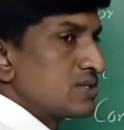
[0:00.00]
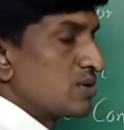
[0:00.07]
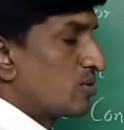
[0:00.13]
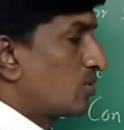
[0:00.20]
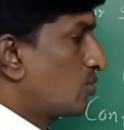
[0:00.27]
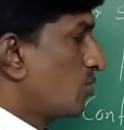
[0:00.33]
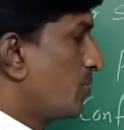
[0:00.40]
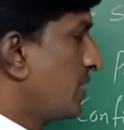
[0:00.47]

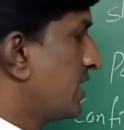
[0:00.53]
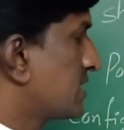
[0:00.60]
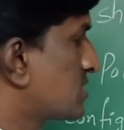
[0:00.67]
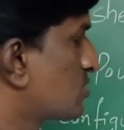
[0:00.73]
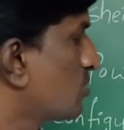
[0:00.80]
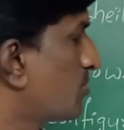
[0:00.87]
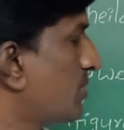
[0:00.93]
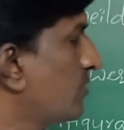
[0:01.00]
So
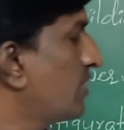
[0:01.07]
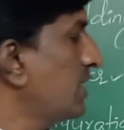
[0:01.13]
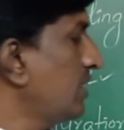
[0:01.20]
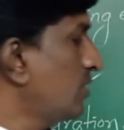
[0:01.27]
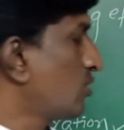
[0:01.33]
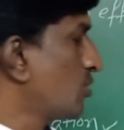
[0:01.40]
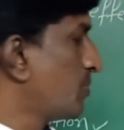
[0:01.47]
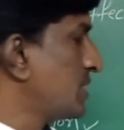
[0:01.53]
2px,
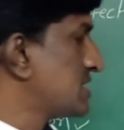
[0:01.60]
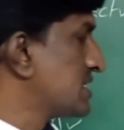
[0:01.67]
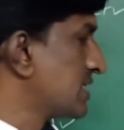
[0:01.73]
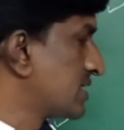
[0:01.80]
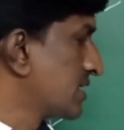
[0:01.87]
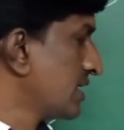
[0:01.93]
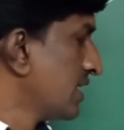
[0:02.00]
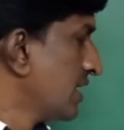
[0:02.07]
2py,
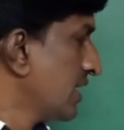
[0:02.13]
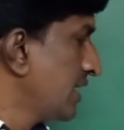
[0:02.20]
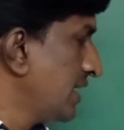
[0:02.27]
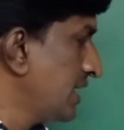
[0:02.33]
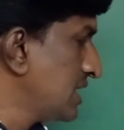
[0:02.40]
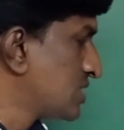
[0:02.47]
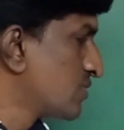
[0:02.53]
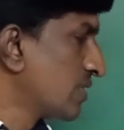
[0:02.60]
2pz,
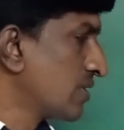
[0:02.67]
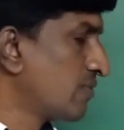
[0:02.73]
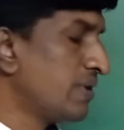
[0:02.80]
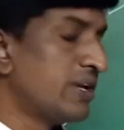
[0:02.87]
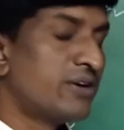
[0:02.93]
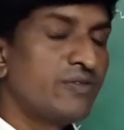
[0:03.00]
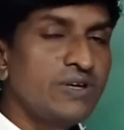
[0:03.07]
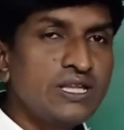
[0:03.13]
each one
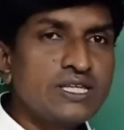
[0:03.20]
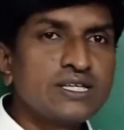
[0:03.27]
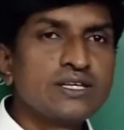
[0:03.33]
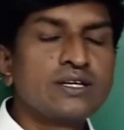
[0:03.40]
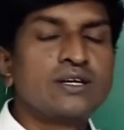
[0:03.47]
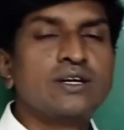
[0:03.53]
filled with